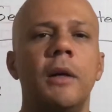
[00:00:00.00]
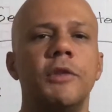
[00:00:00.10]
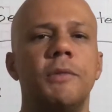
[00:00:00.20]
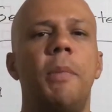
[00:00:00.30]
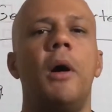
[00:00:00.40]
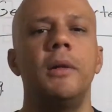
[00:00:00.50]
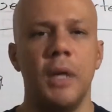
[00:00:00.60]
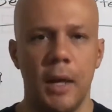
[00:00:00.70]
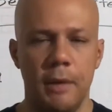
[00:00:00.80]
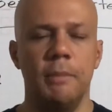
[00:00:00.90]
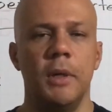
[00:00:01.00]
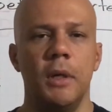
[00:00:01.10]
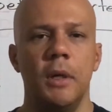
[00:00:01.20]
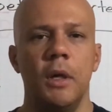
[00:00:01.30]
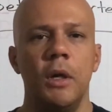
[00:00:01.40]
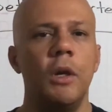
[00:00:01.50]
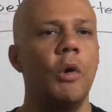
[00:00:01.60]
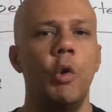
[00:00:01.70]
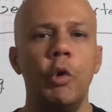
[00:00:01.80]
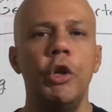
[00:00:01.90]
else part-time? You know,
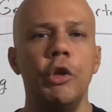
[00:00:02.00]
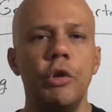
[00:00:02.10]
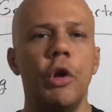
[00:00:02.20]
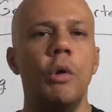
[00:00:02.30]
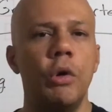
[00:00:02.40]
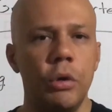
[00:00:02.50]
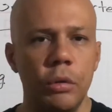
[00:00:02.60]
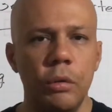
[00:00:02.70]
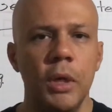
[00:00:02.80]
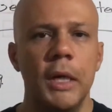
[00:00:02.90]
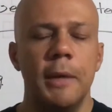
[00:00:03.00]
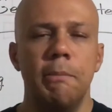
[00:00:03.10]
who do you know who,